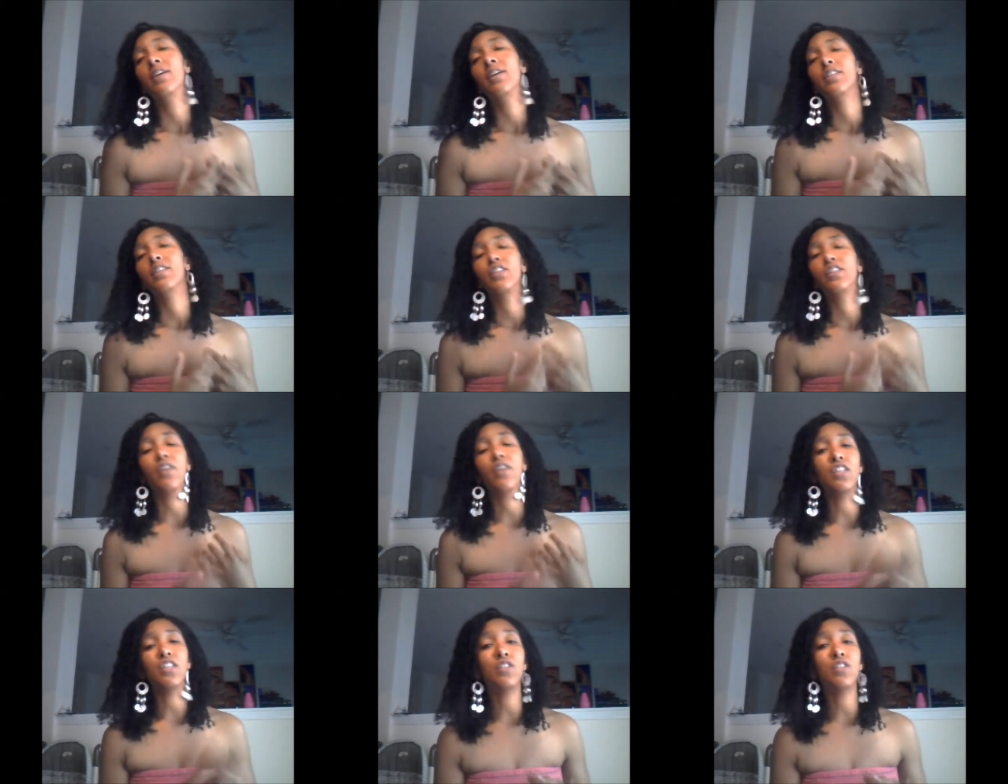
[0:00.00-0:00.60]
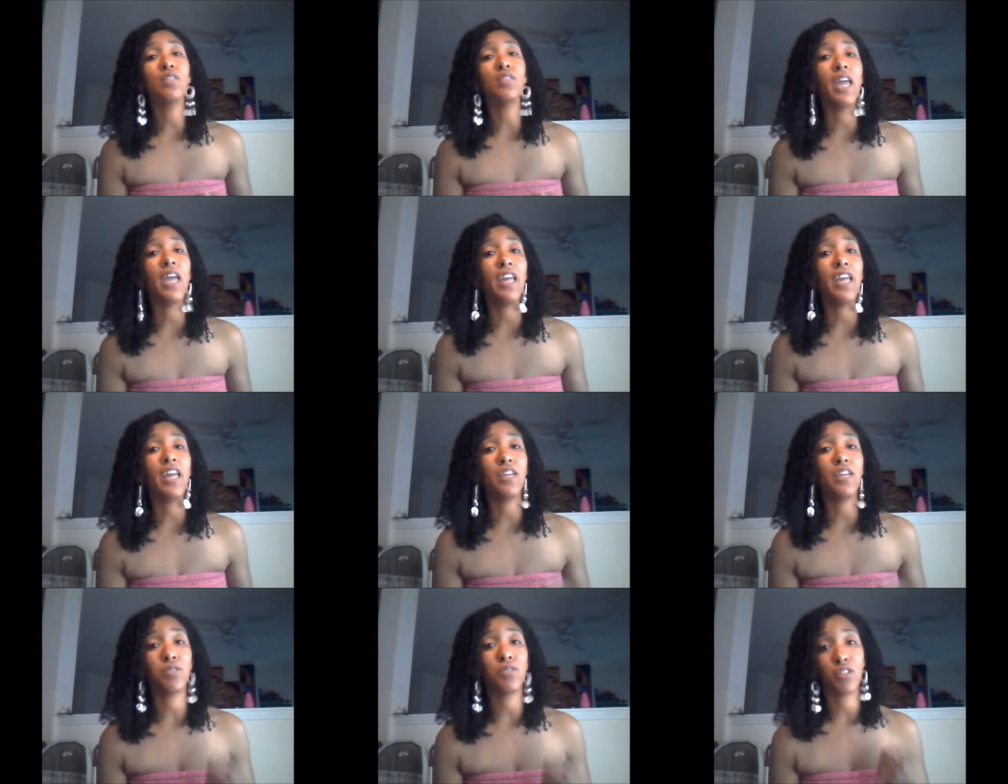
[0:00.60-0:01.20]
So I knew
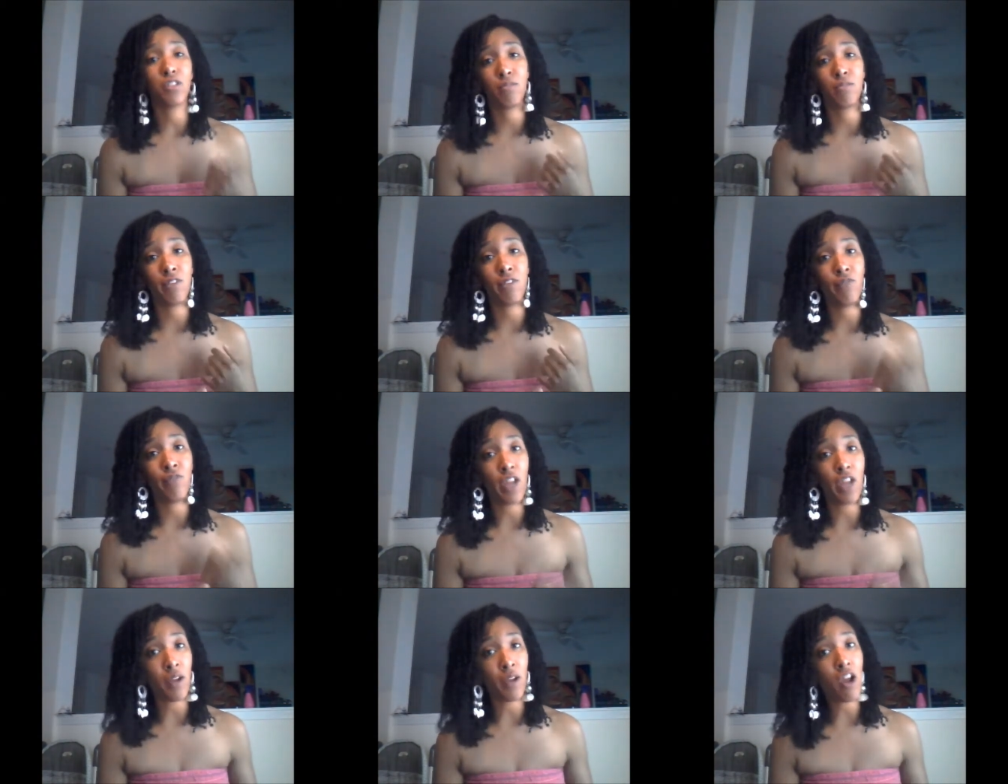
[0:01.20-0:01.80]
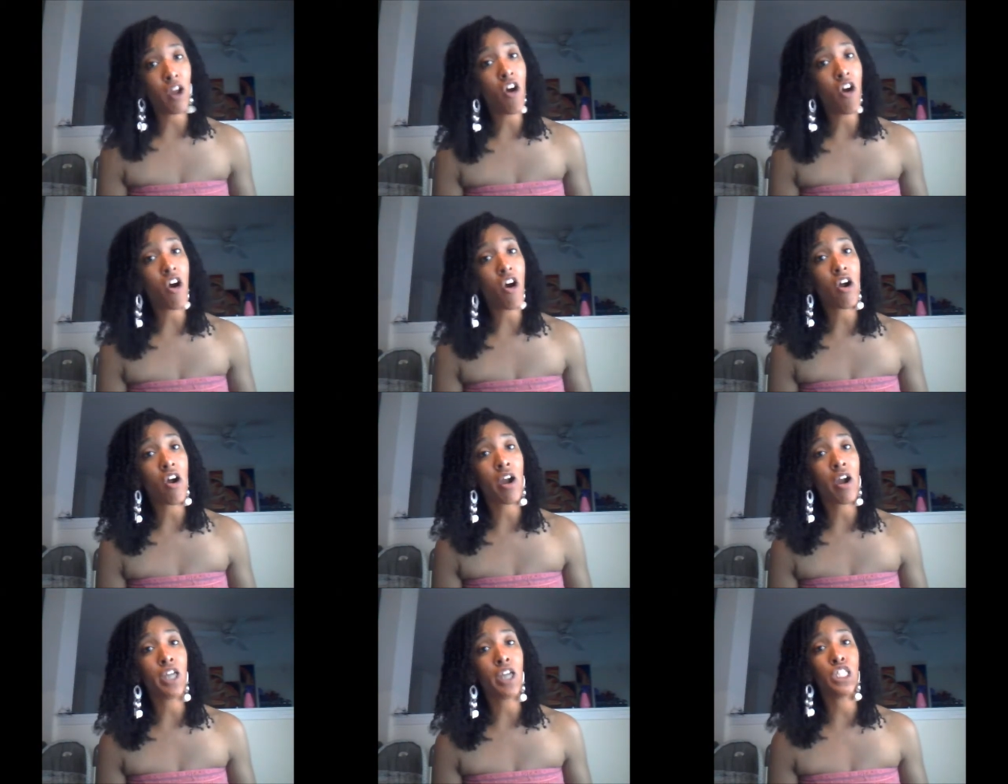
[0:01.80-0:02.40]
that it was going to be very
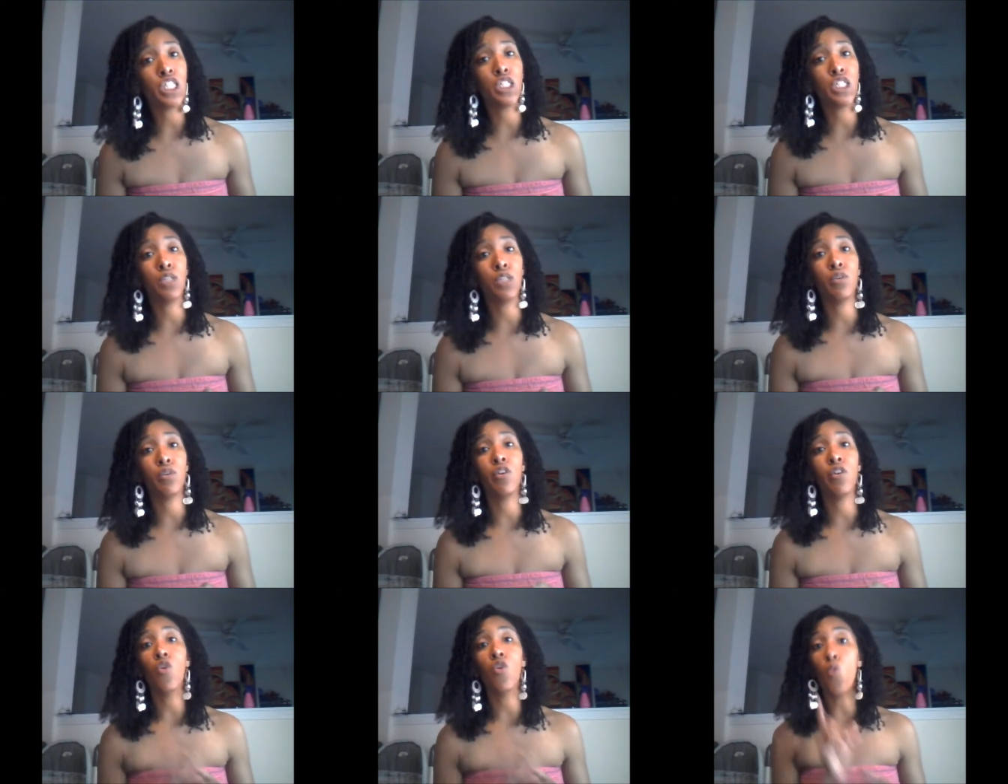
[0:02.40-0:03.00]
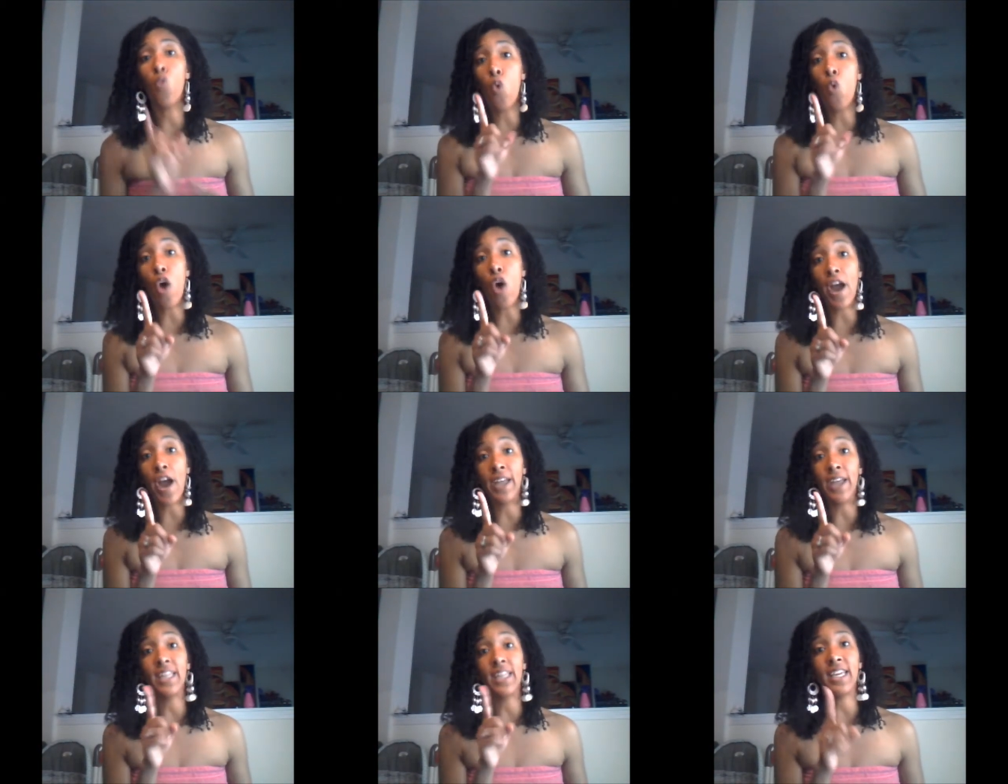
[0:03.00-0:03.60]
hard to,
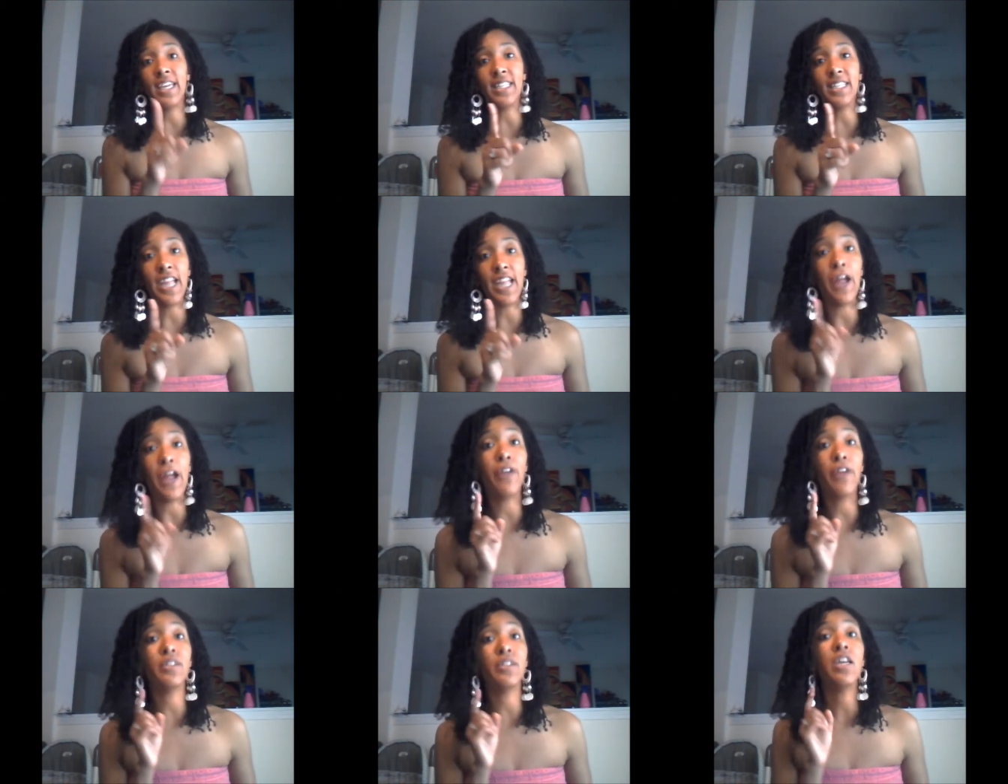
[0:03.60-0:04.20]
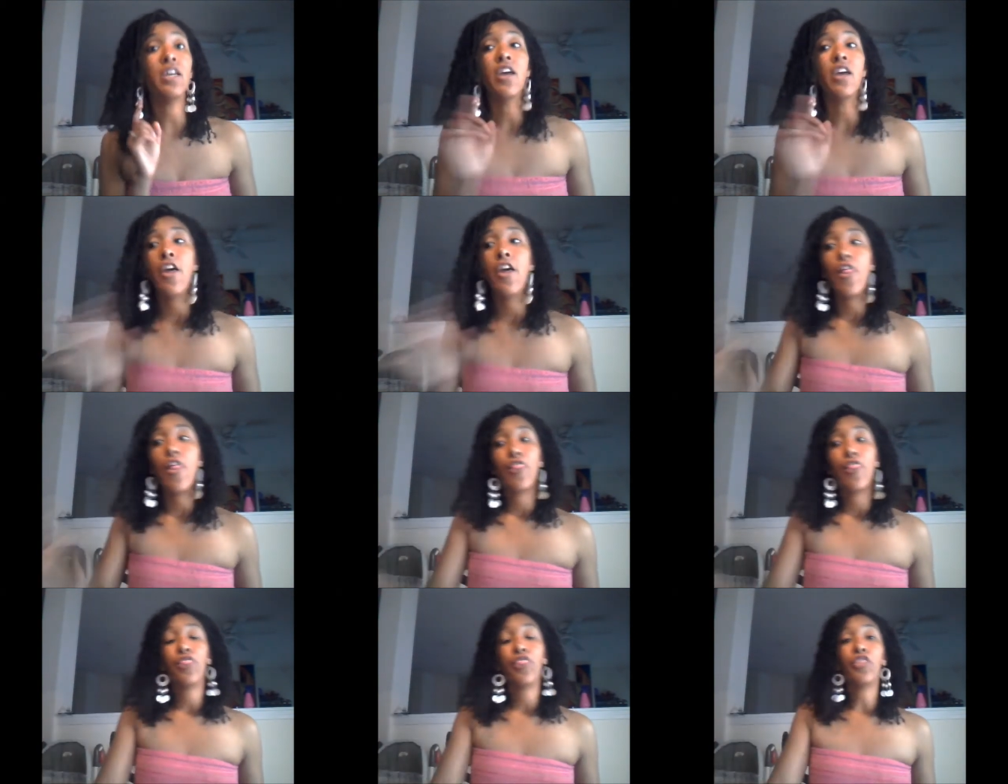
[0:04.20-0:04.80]
1, get down
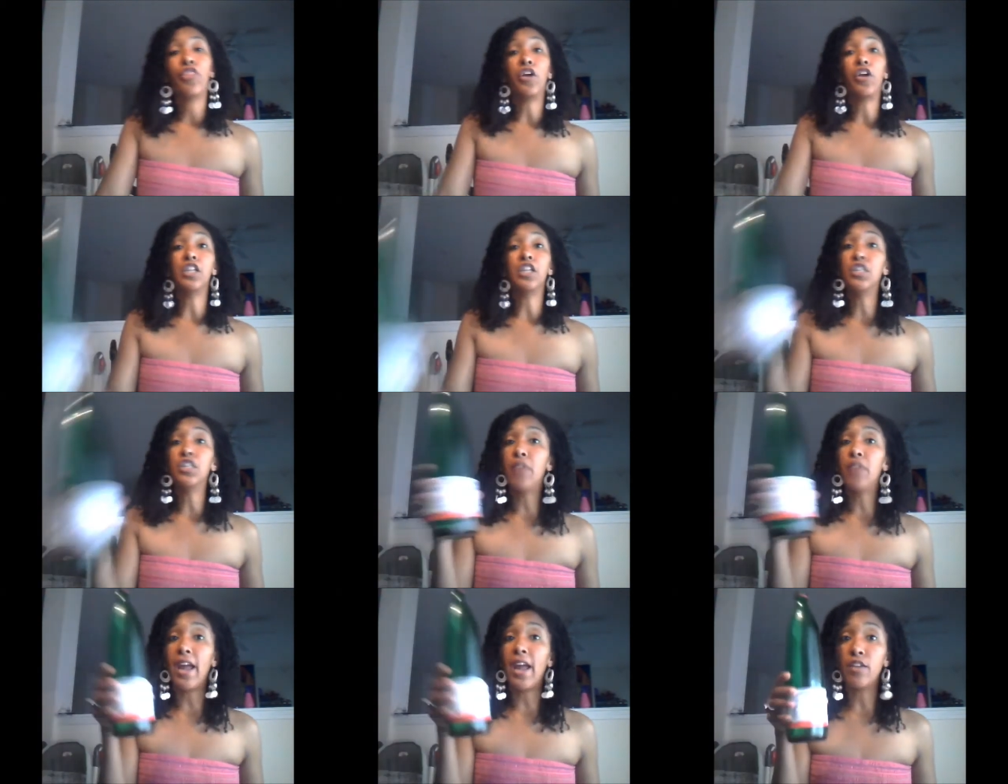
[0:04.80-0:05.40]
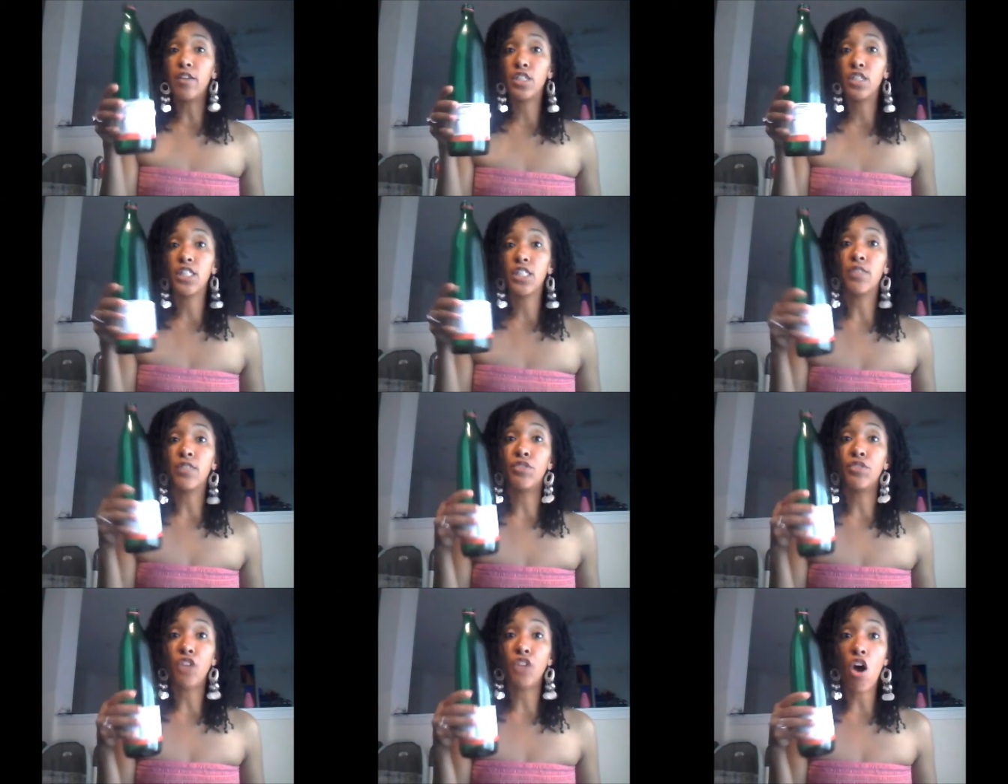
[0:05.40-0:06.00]
32 ounces
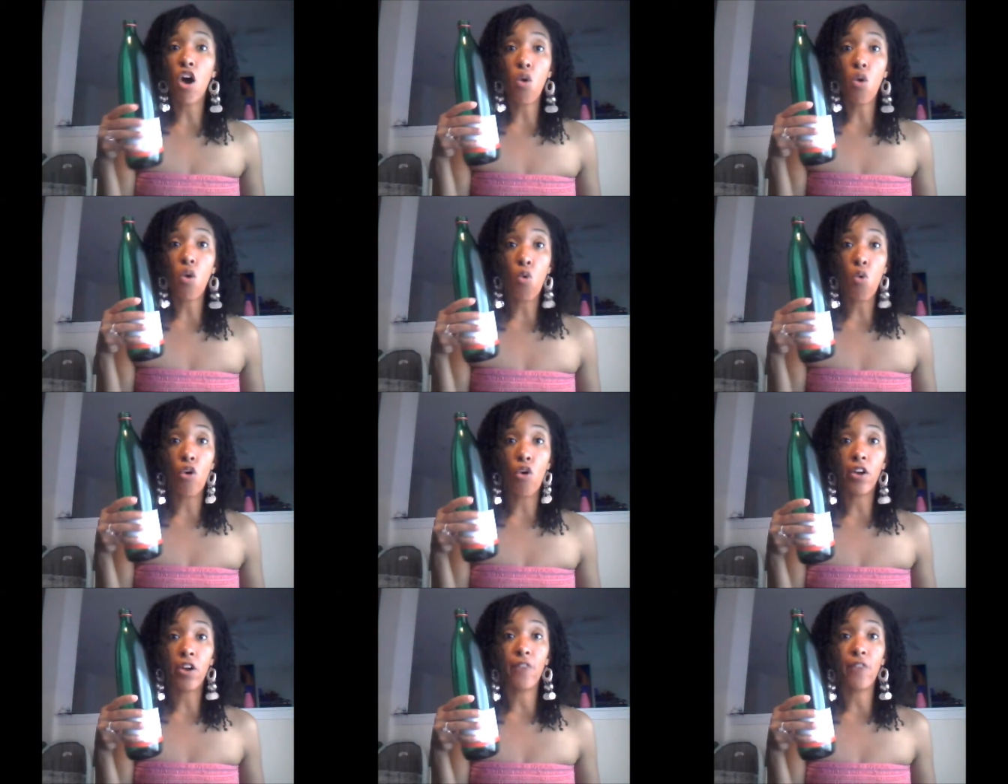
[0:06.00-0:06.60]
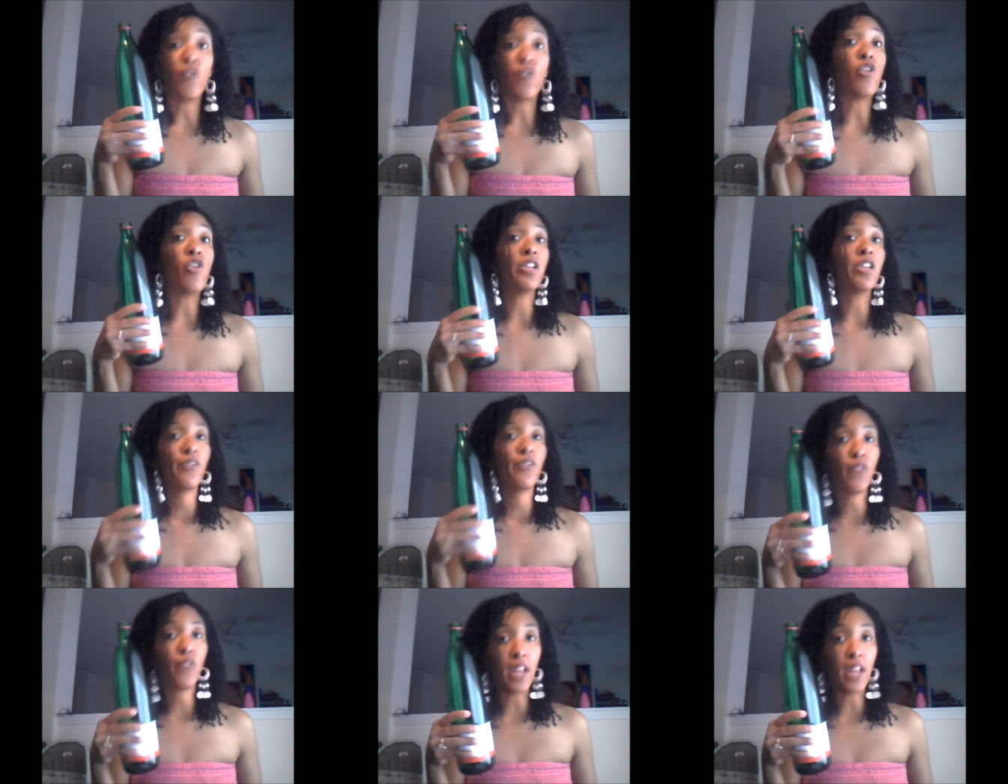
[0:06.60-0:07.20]
of salt water for the
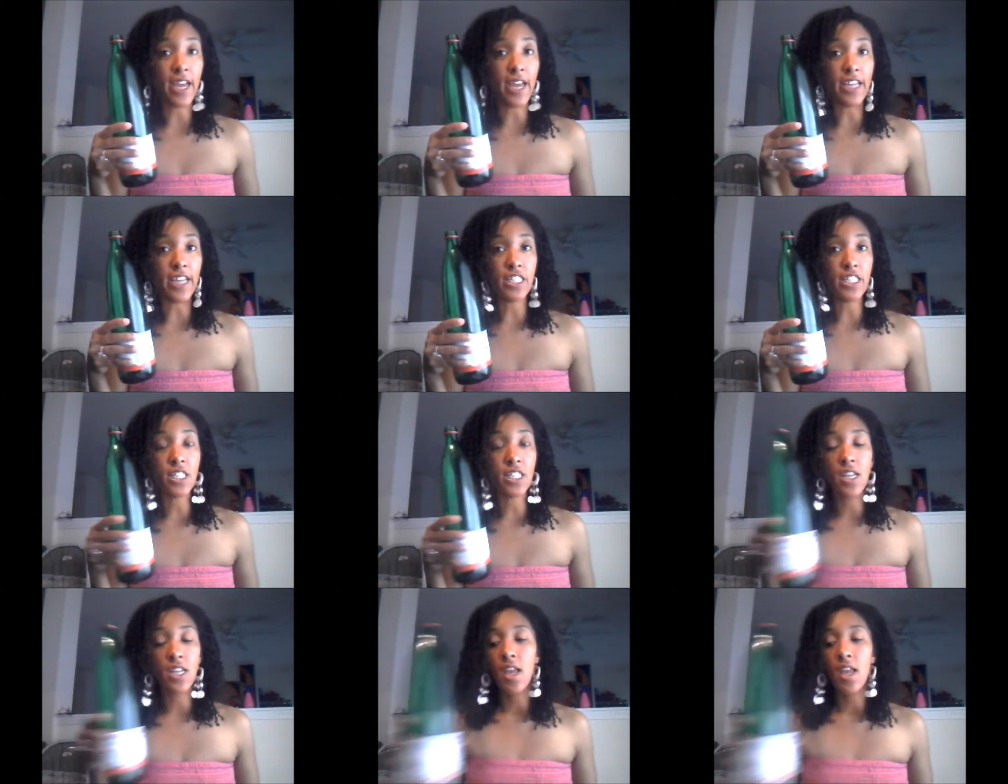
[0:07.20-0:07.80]
flush,